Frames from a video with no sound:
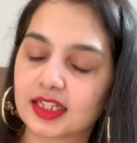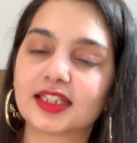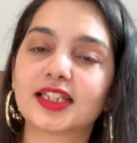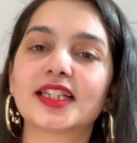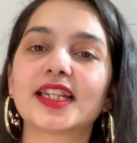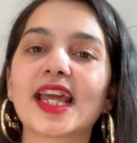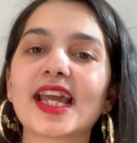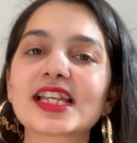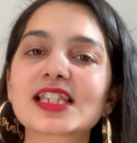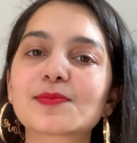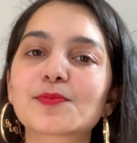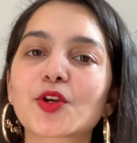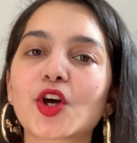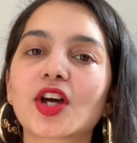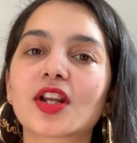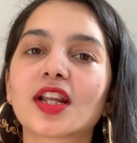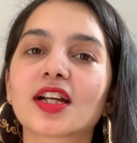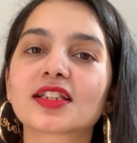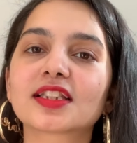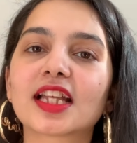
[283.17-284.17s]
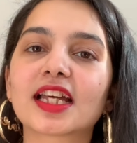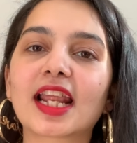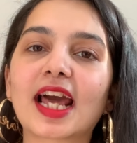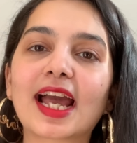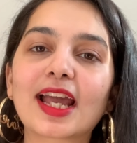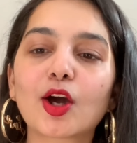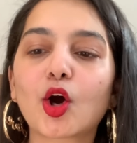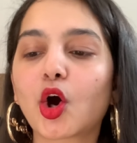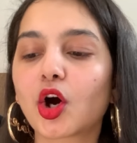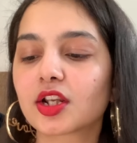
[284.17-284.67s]
The next product that
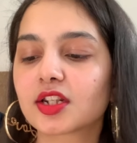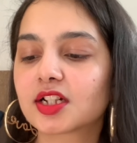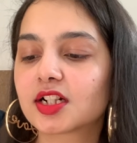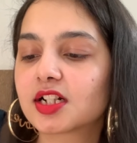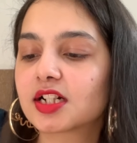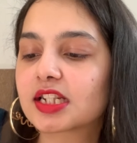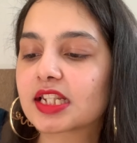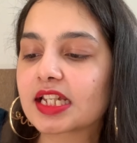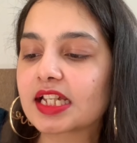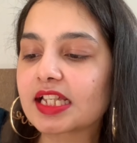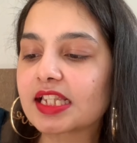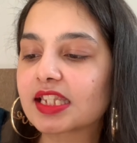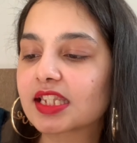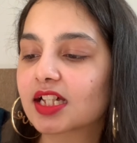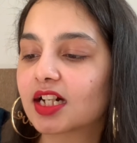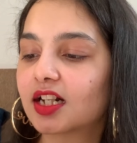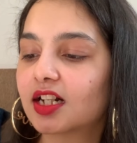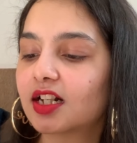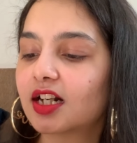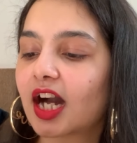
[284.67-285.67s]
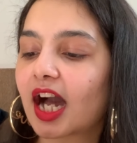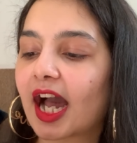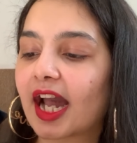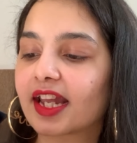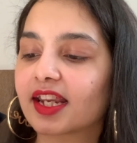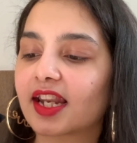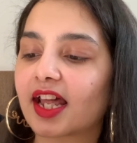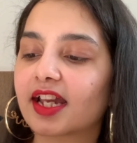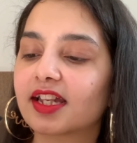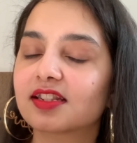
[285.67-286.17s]
I ordered is a
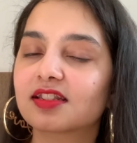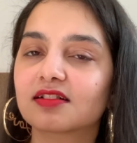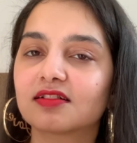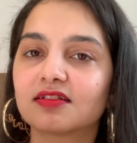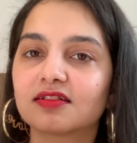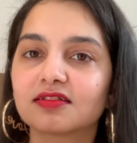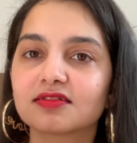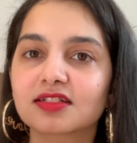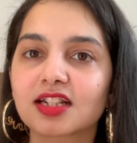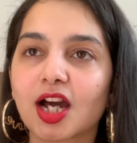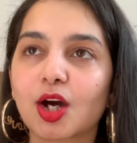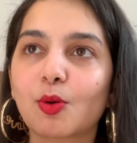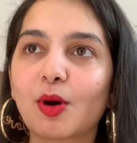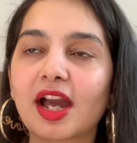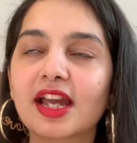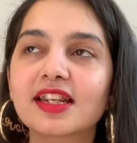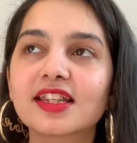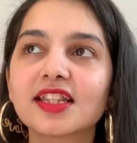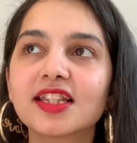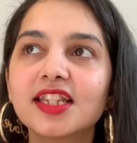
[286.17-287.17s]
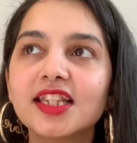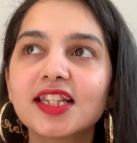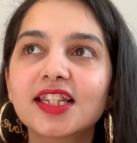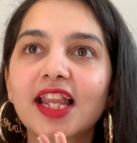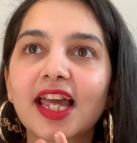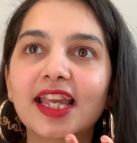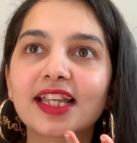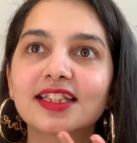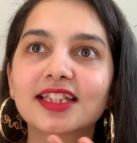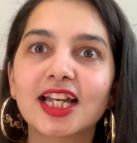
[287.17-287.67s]
highlighter. Now, I really
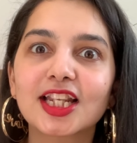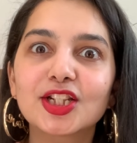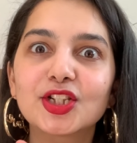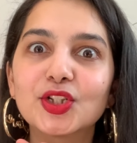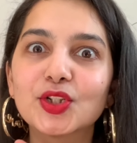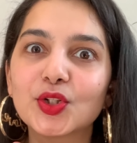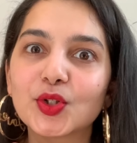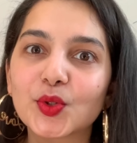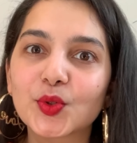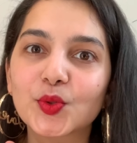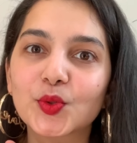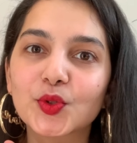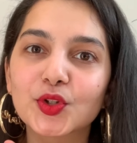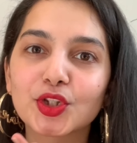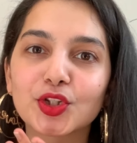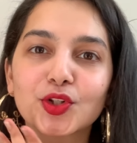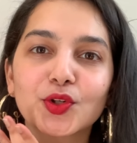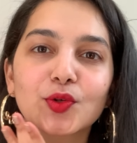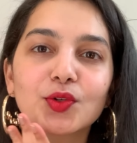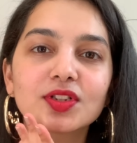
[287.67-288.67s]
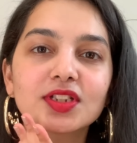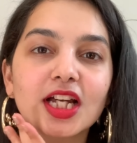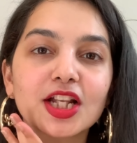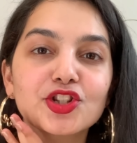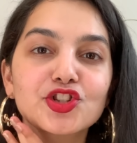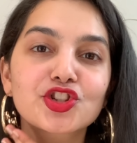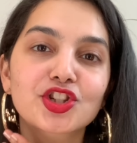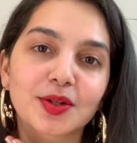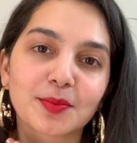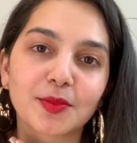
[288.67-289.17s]
like that glow, you know, that
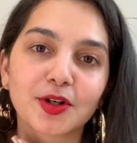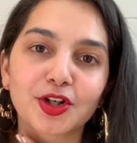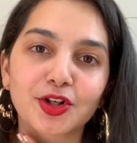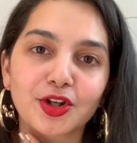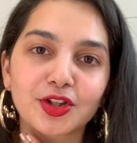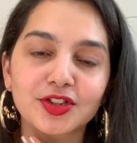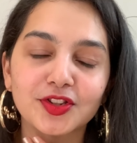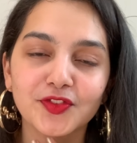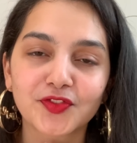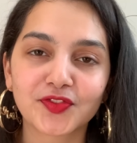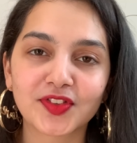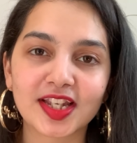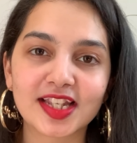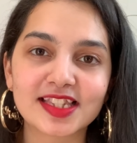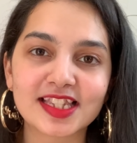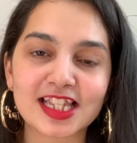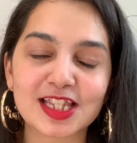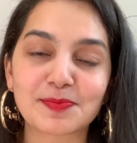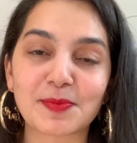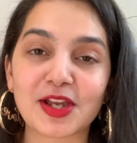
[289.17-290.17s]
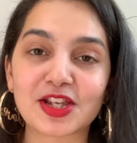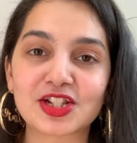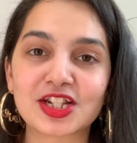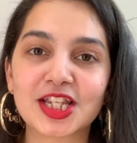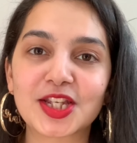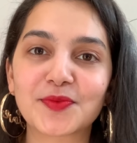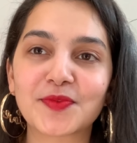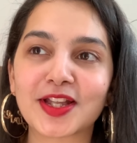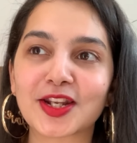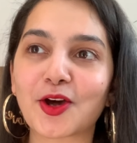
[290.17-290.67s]
shimmer on the face,
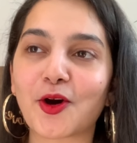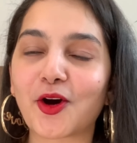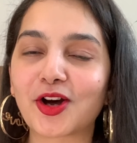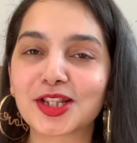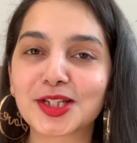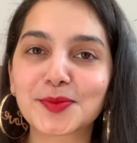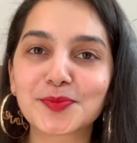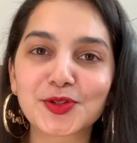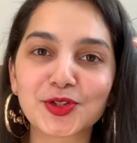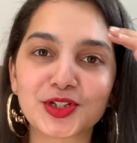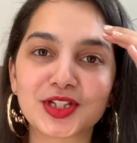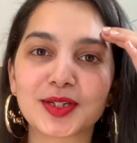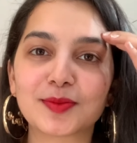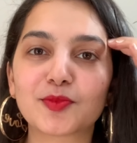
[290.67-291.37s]
especially when all the beauty